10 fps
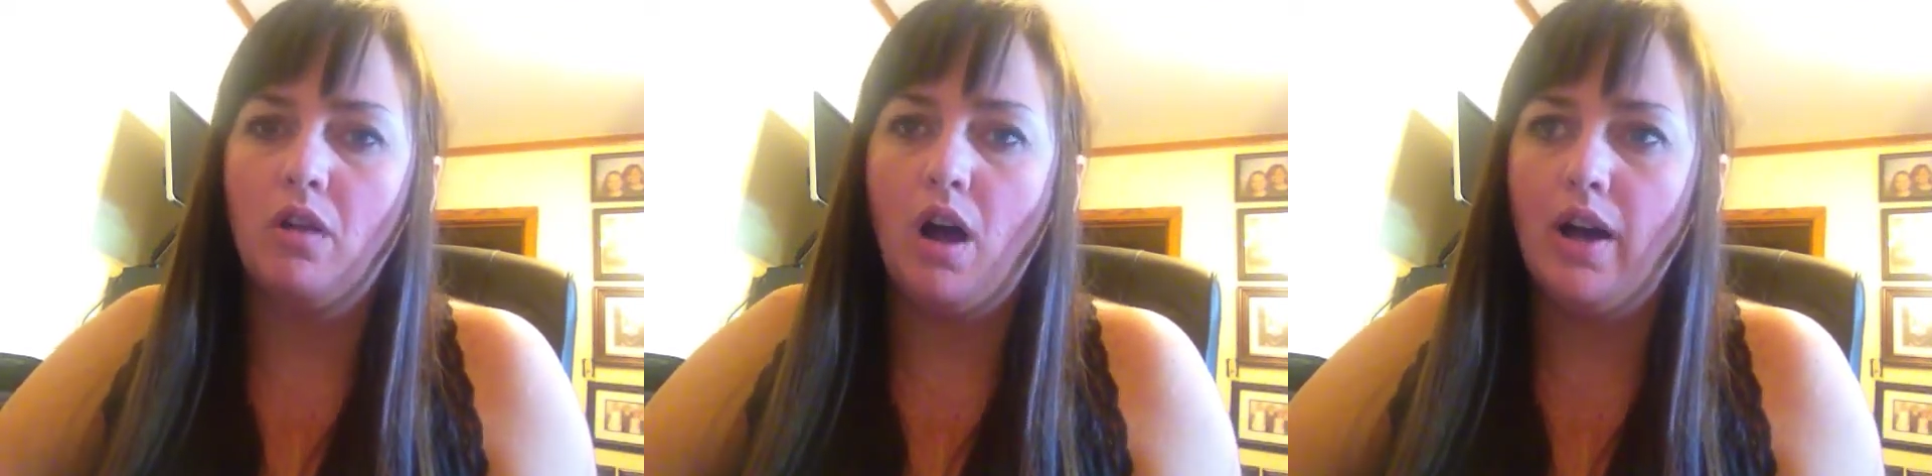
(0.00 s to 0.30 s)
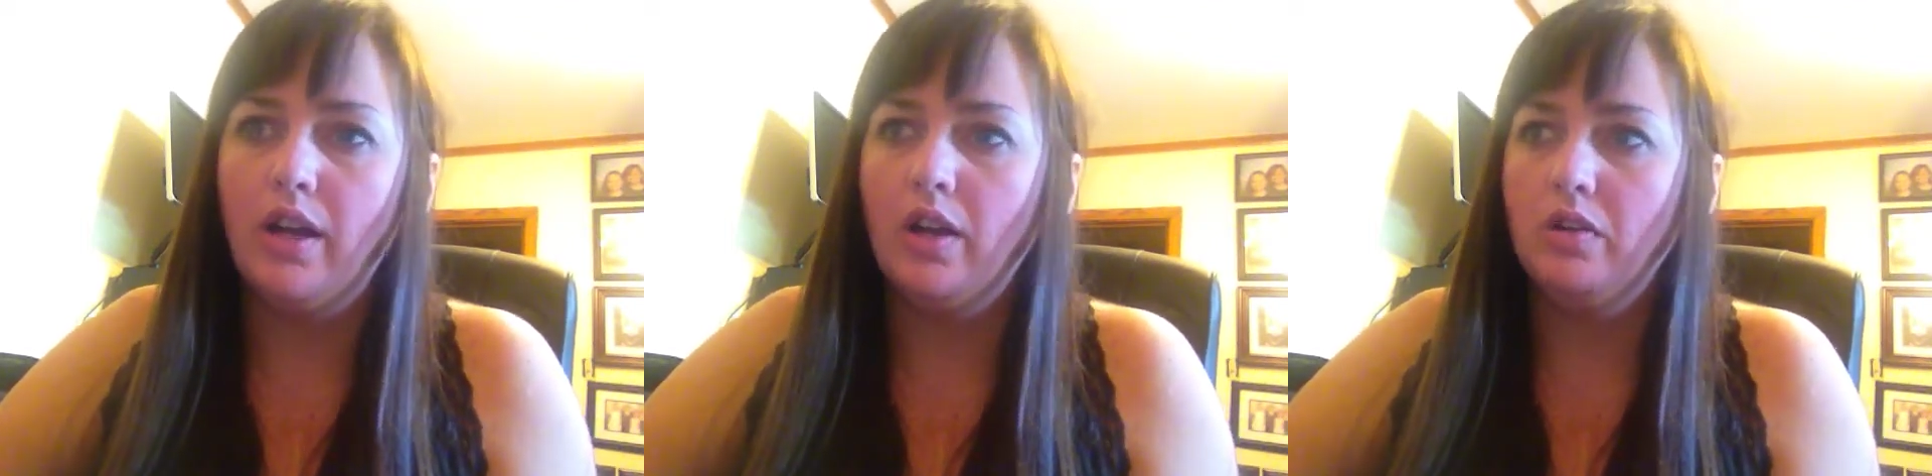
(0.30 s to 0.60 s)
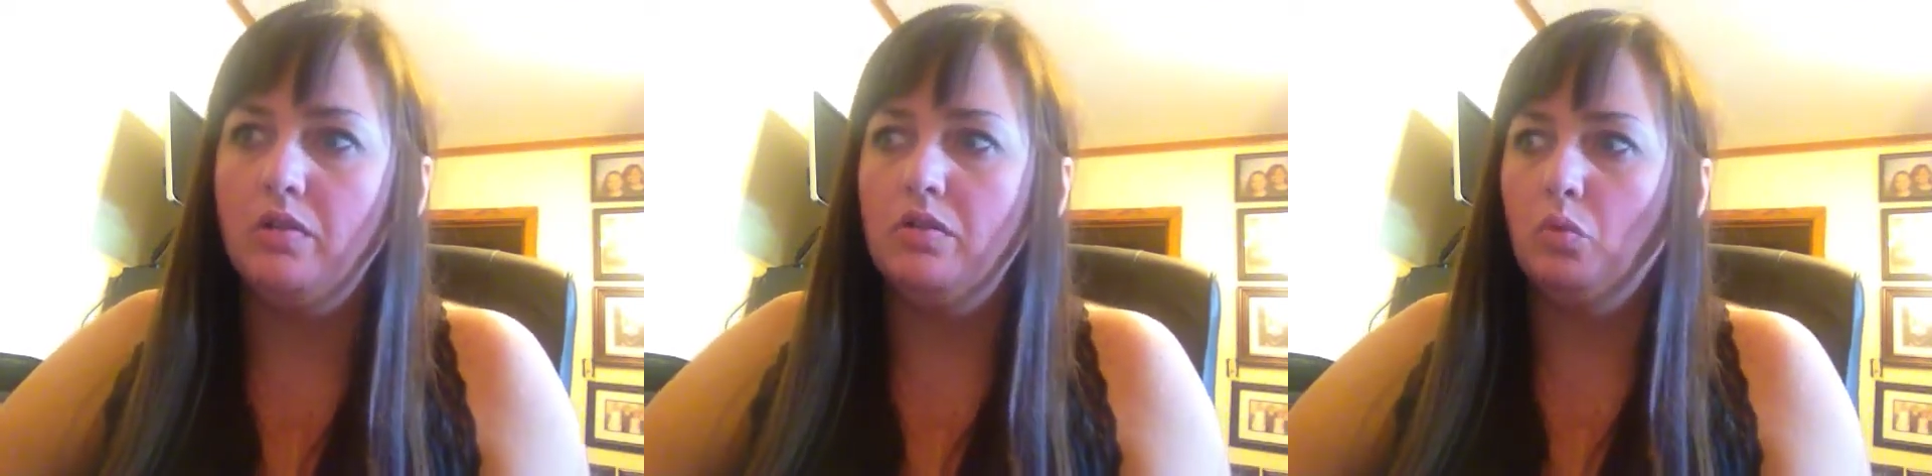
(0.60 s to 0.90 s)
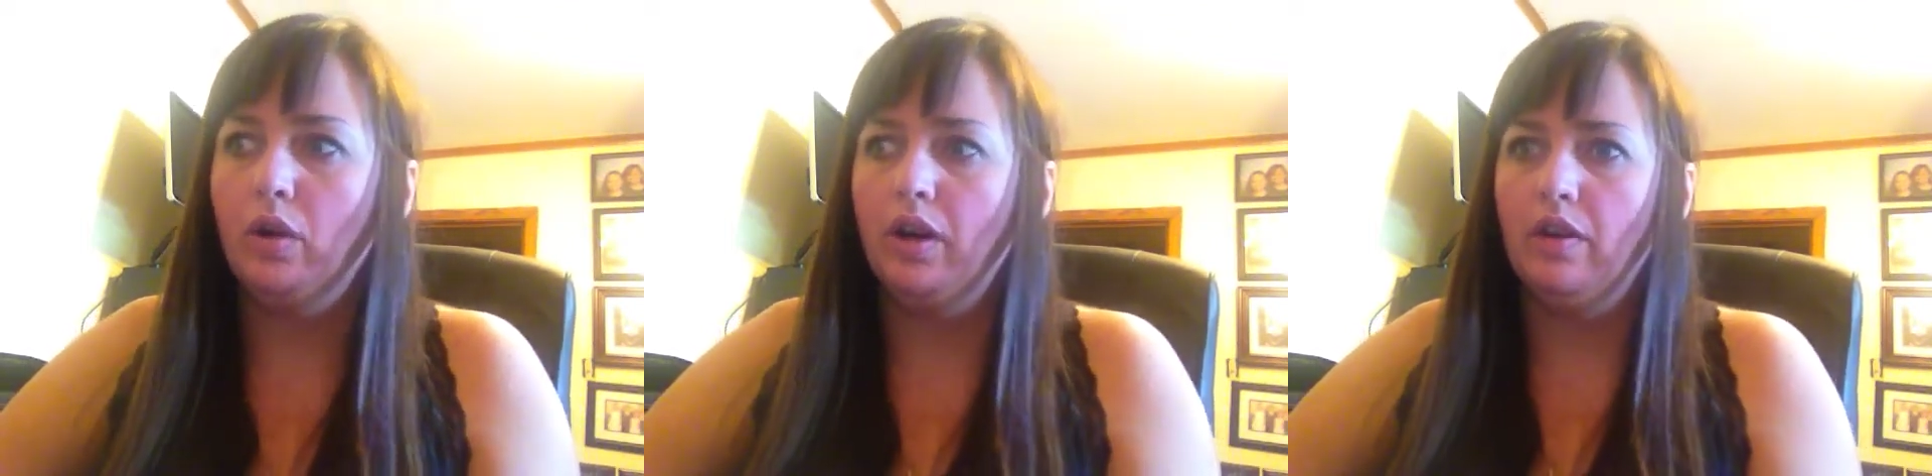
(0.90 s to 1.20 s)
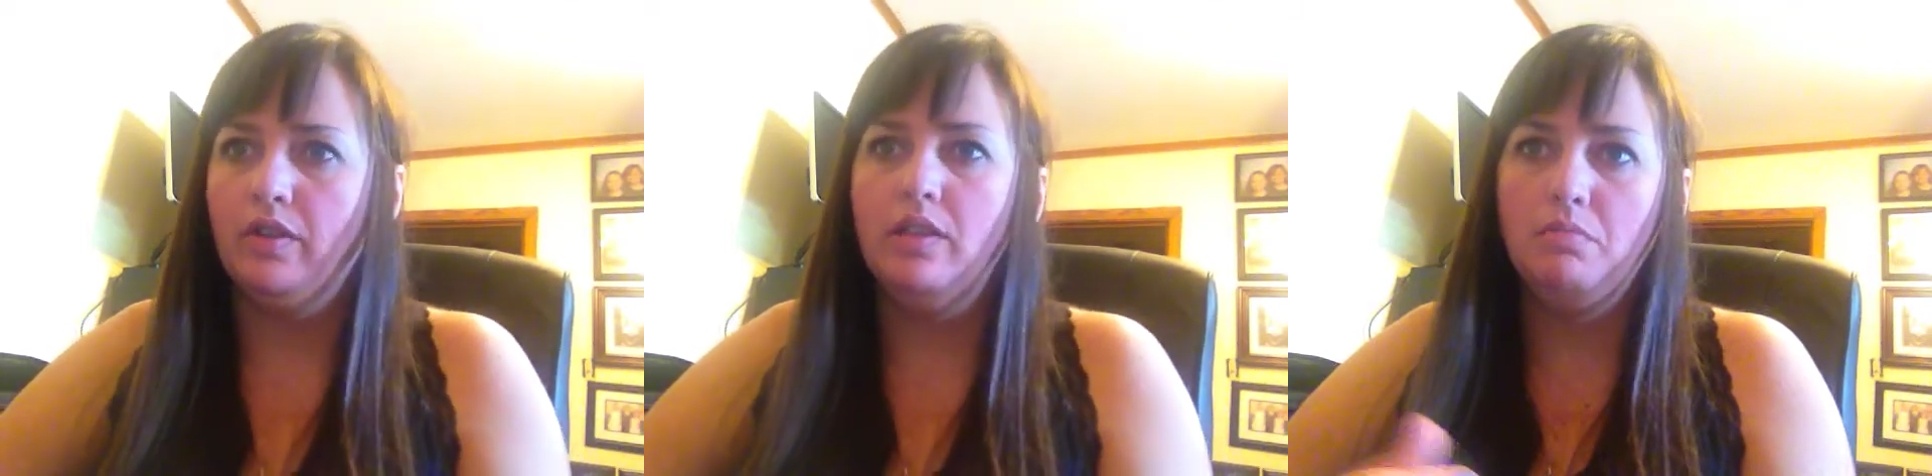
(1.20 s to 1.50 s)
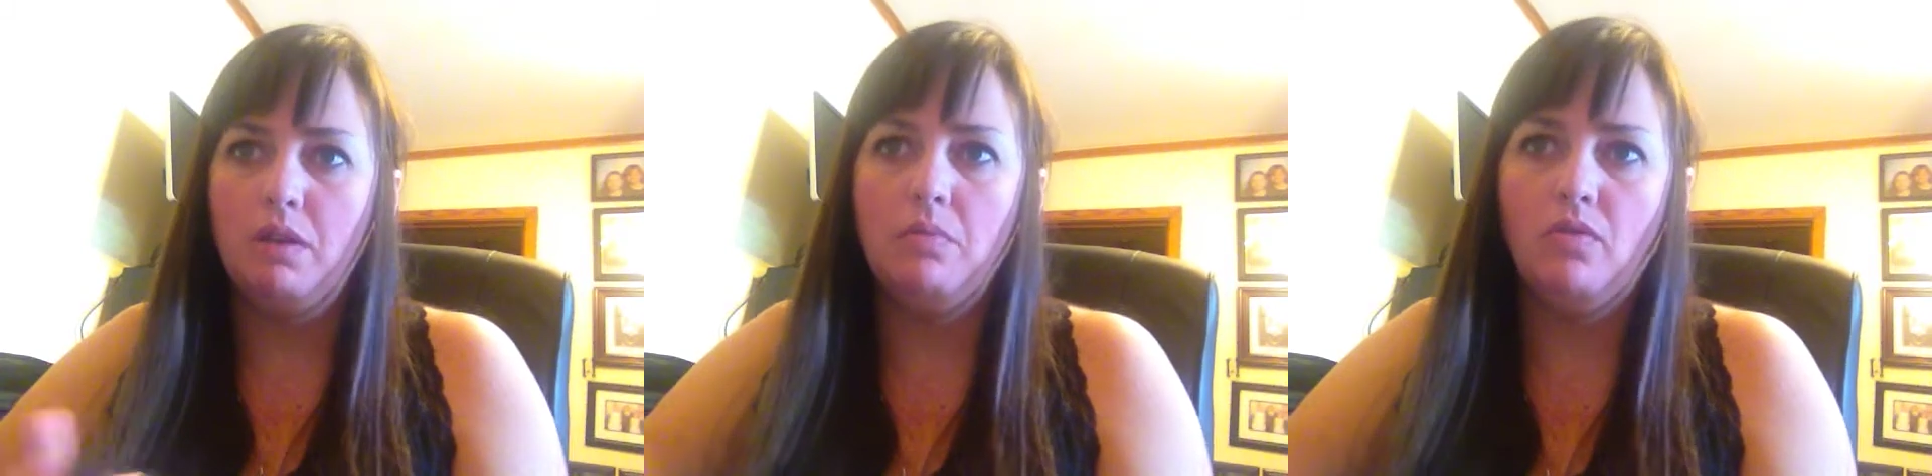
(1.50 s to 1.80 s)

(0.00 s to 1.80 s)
audios where these people